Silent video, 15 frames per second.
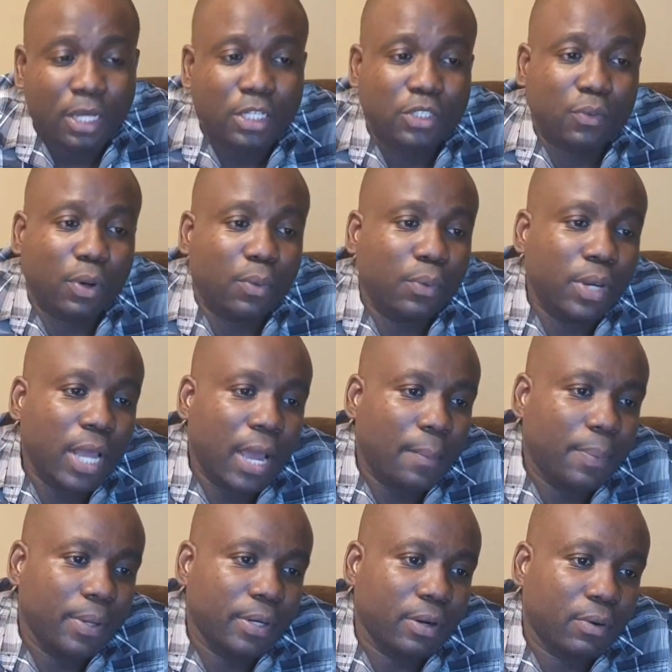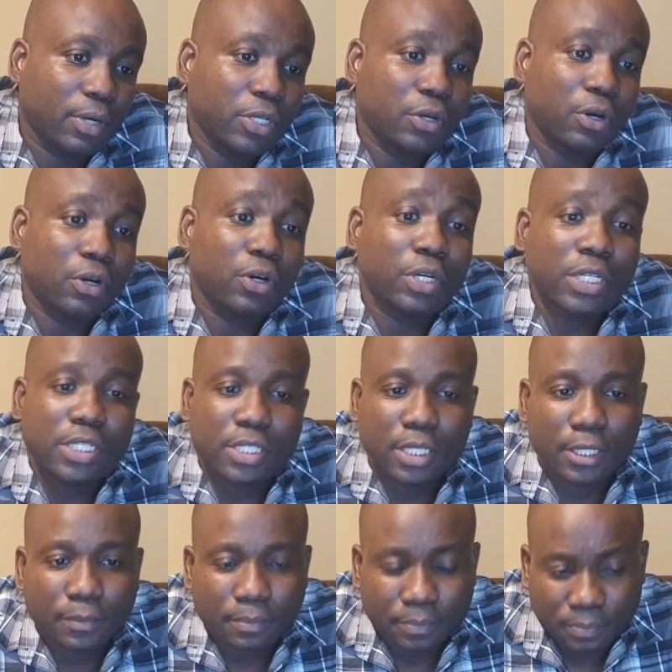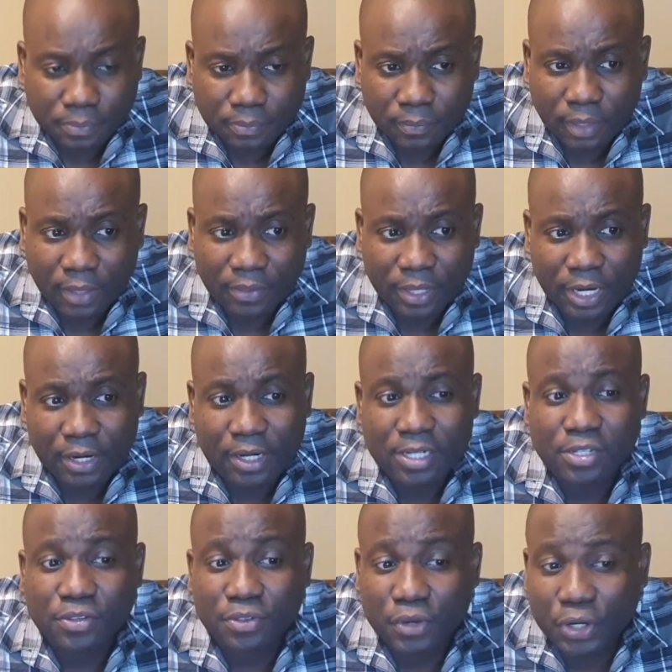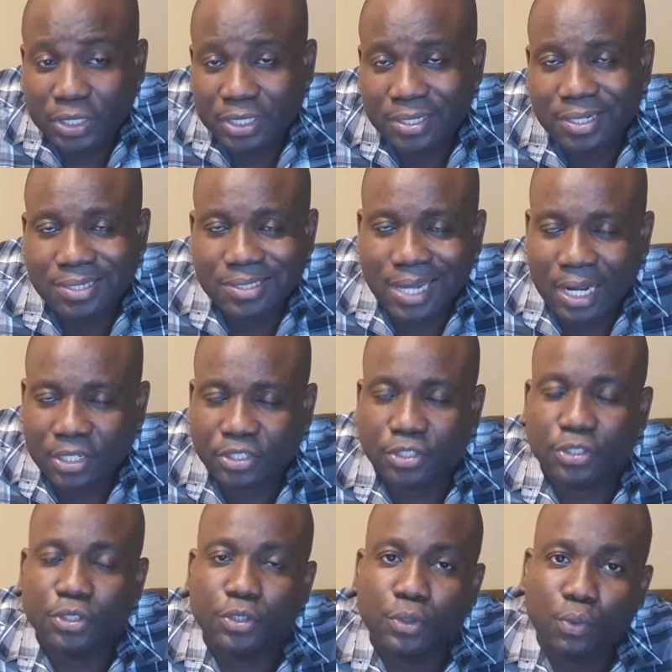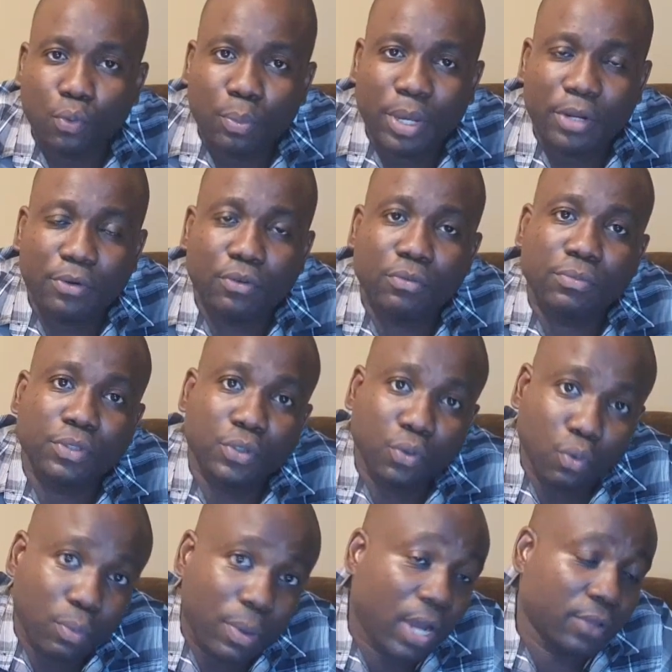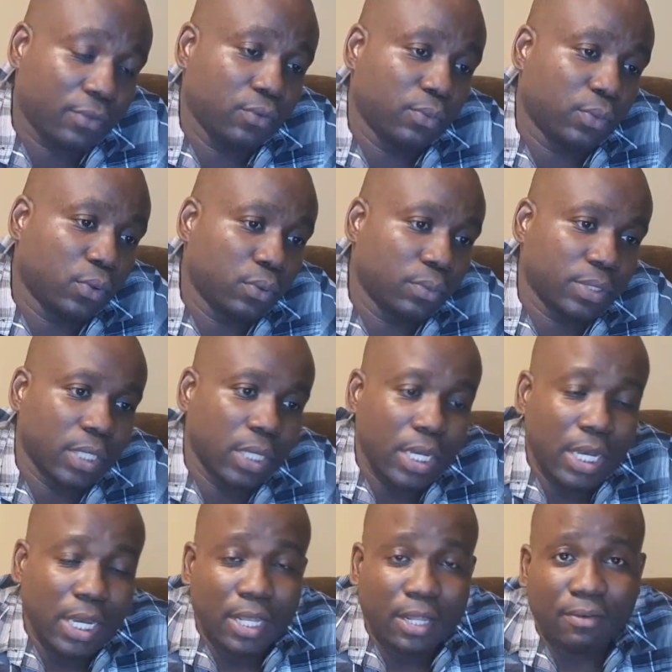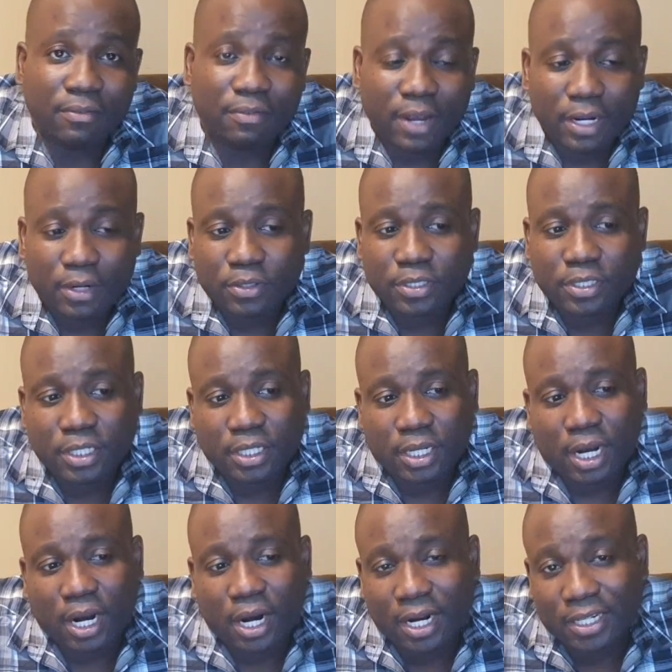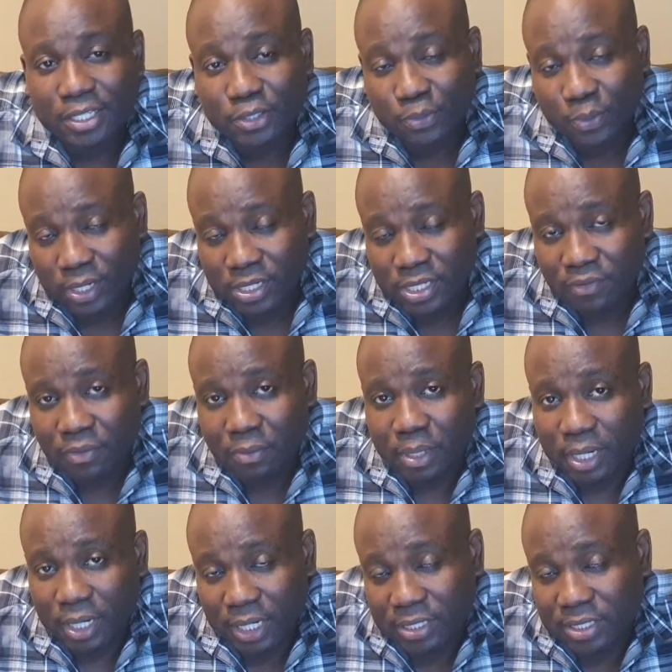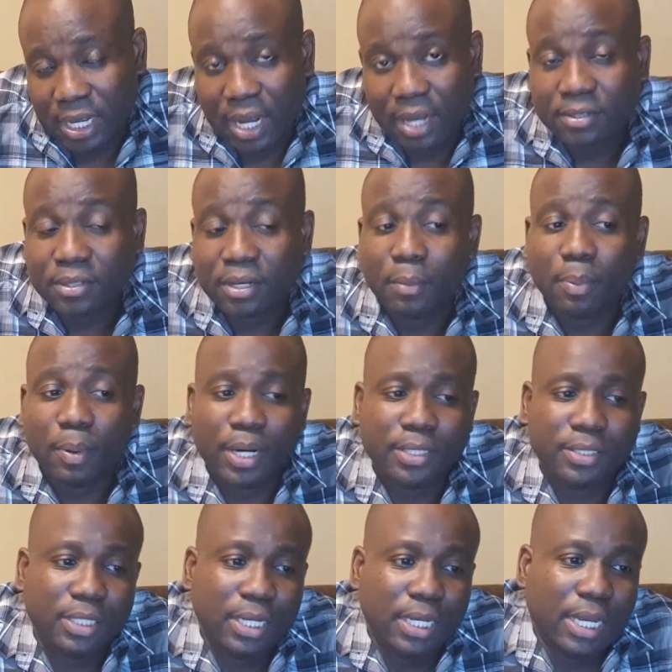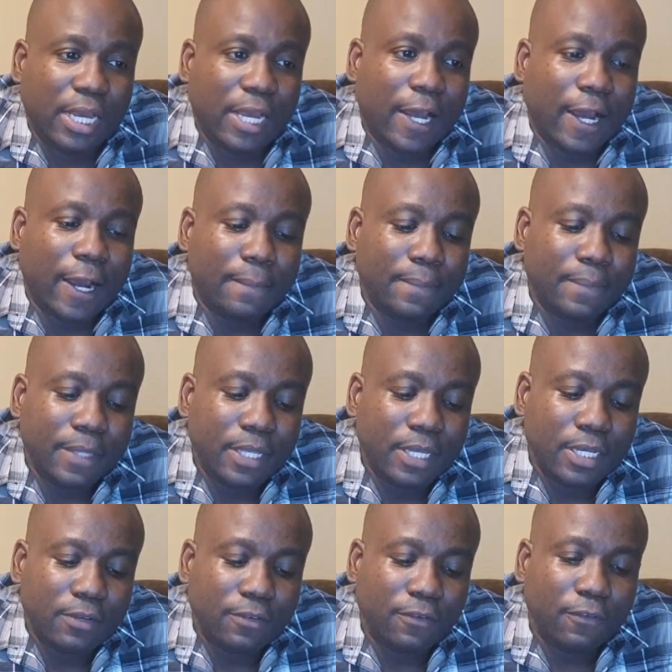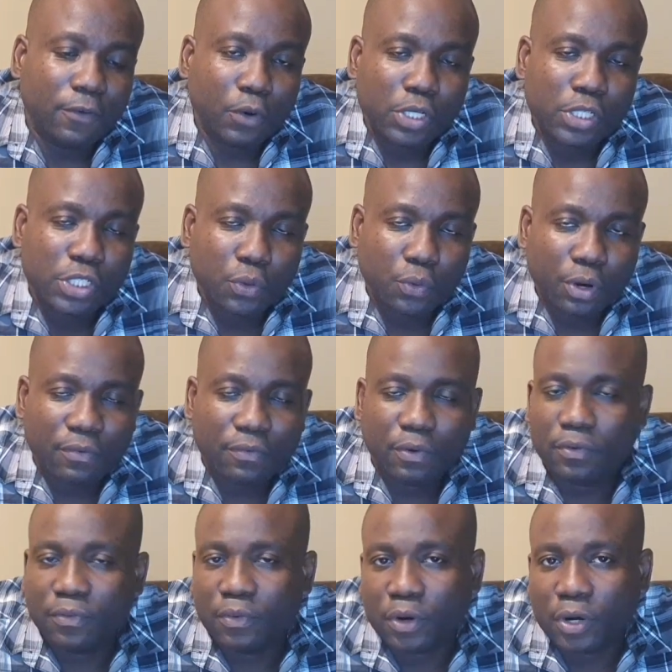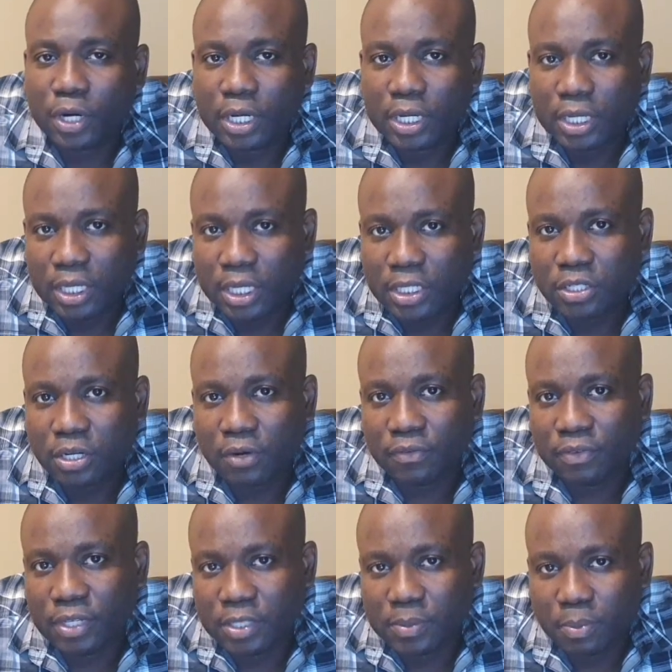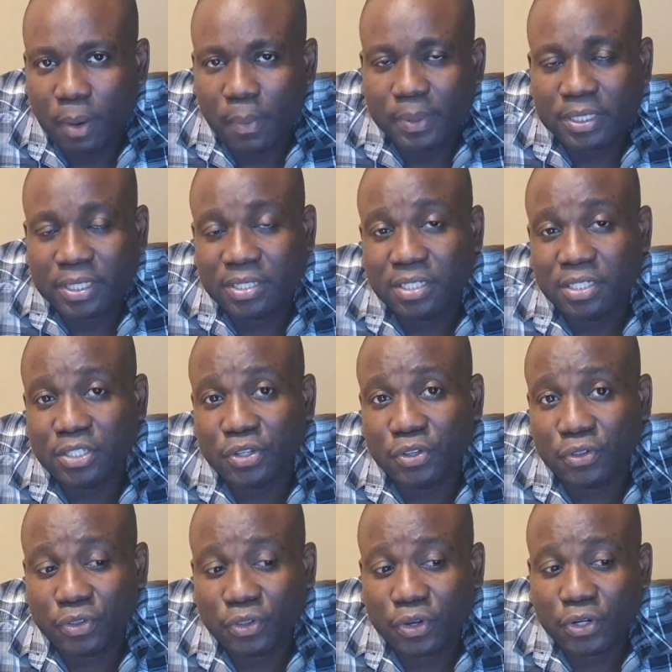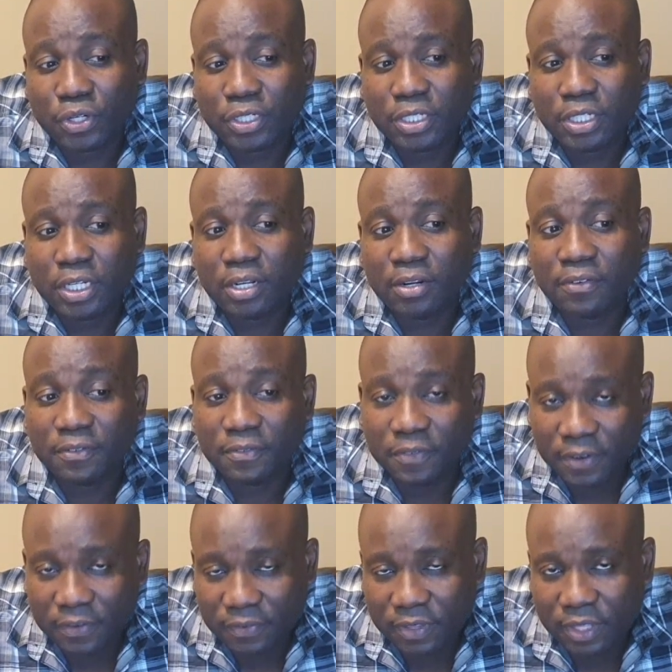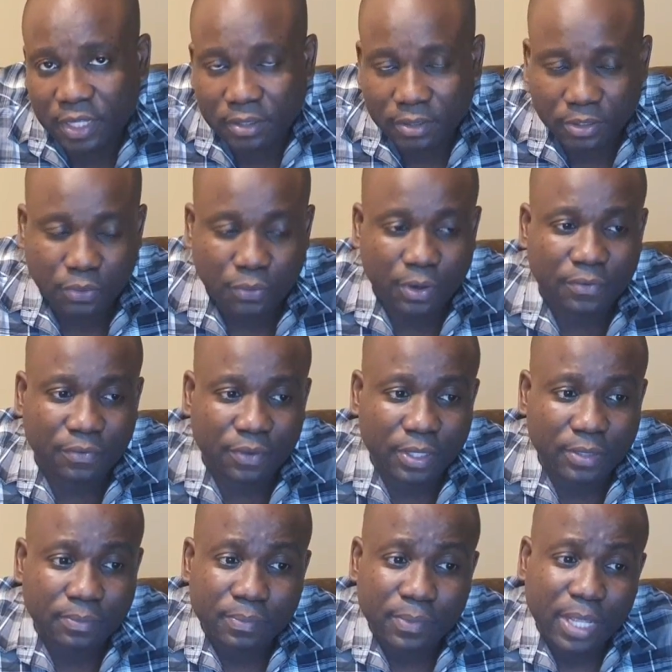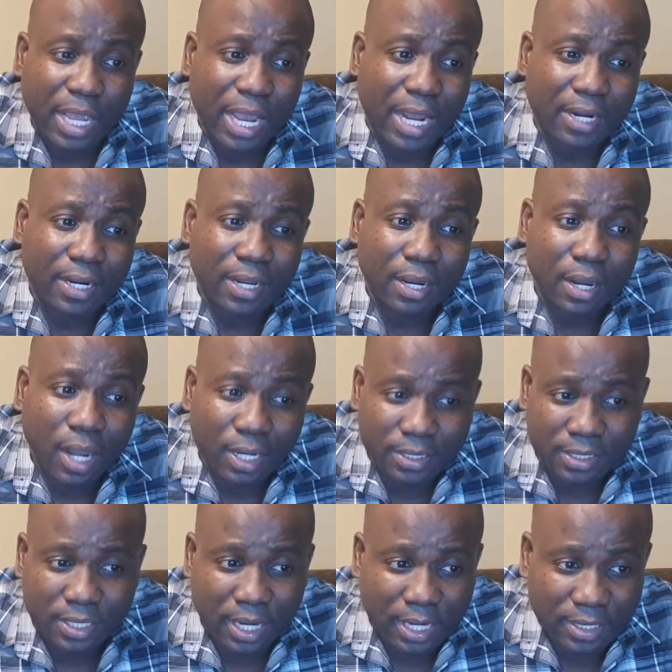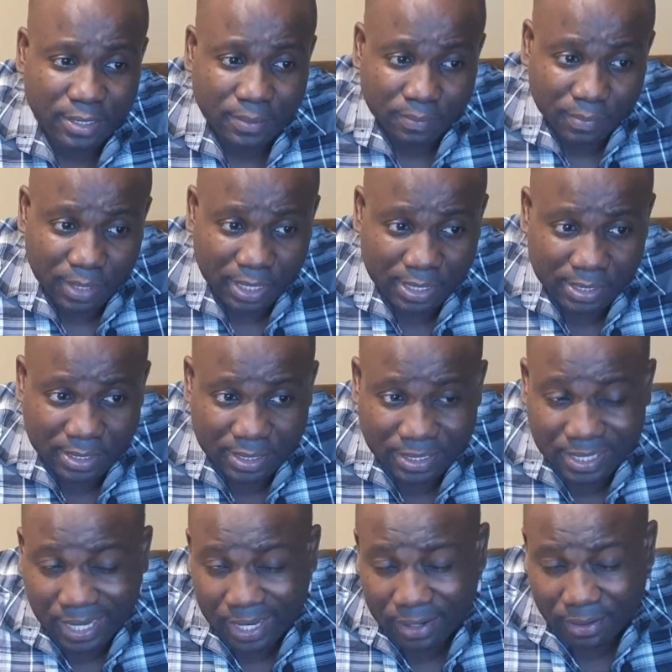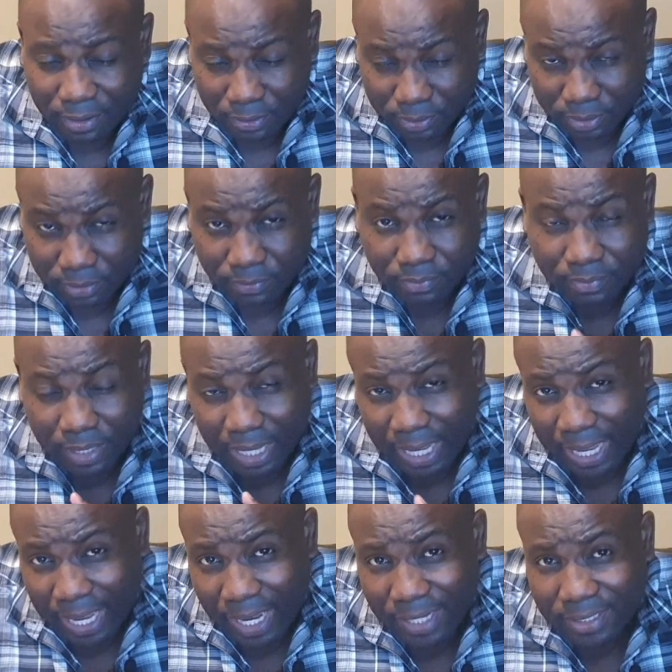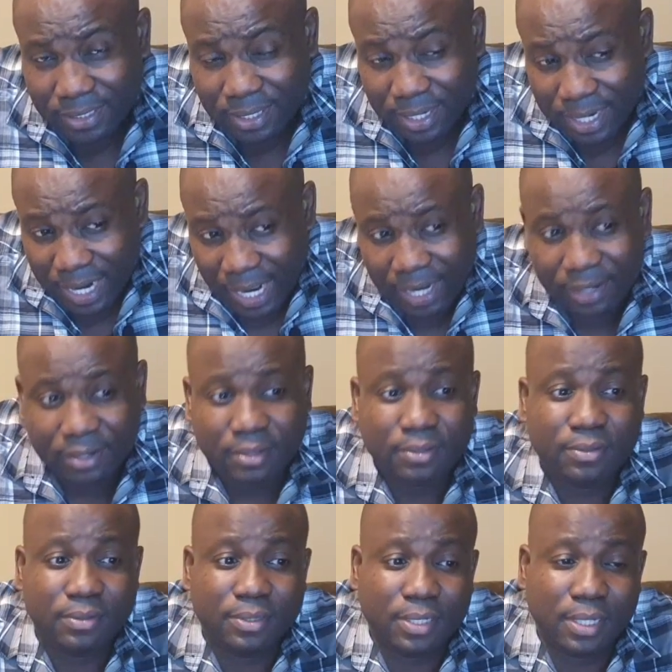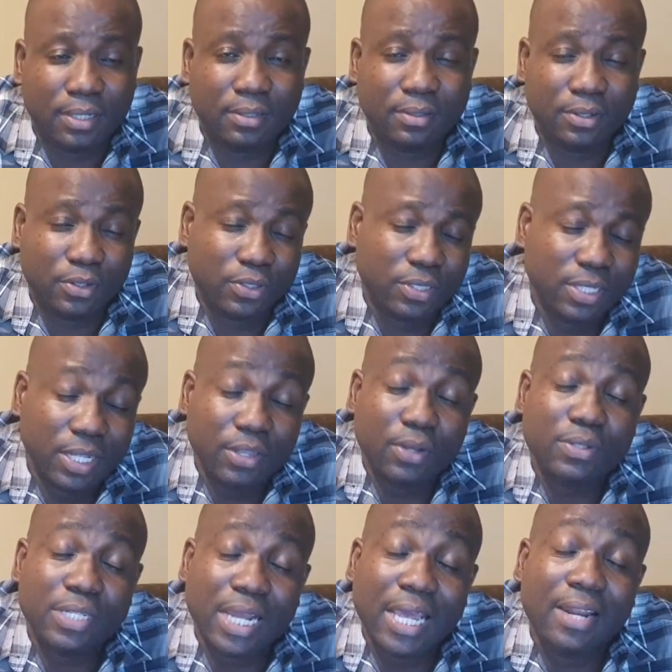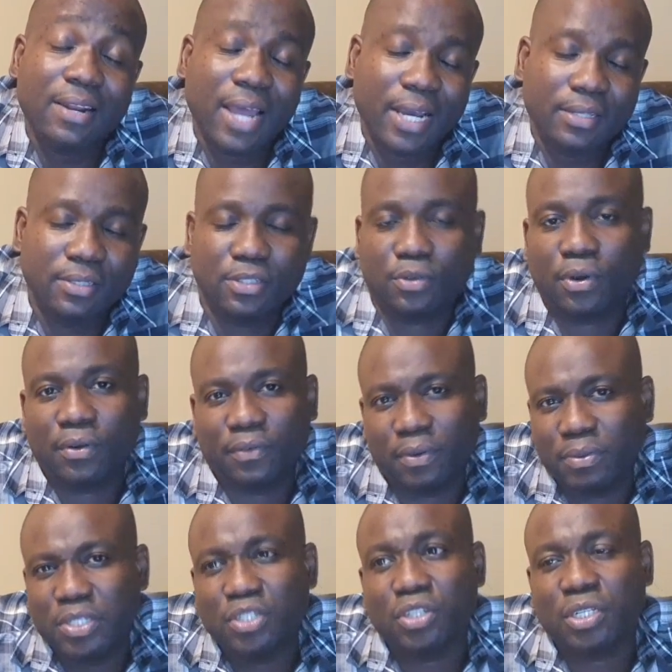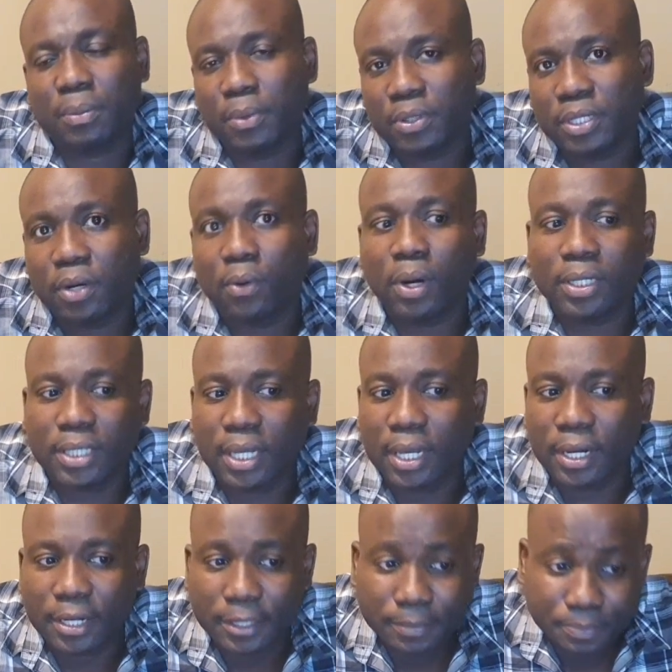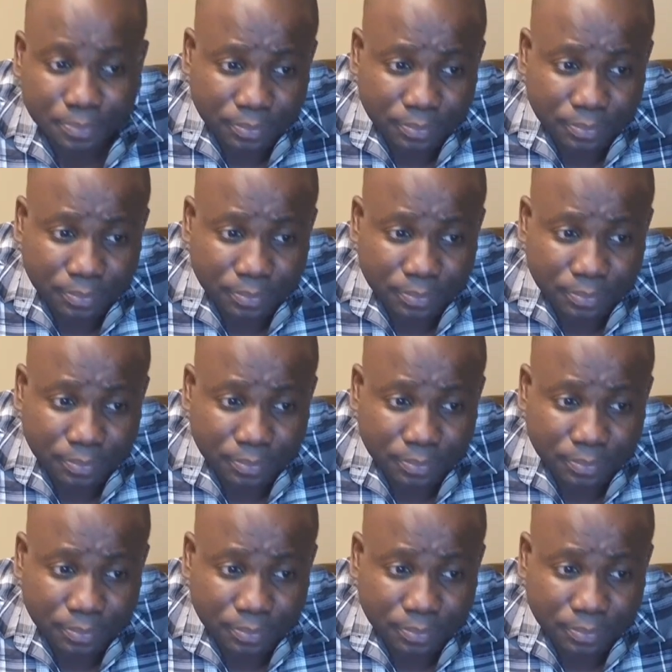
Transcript: So what will happen, or what you're gonna see there, is 30 detached 2-bedroom, 2-bathroom homes. The values are at 27 million. That's the asking price. The floor square foot for each of these properties is 1350 square feet, and the lot size is 10,890 square feet, which is just about a quarter acre.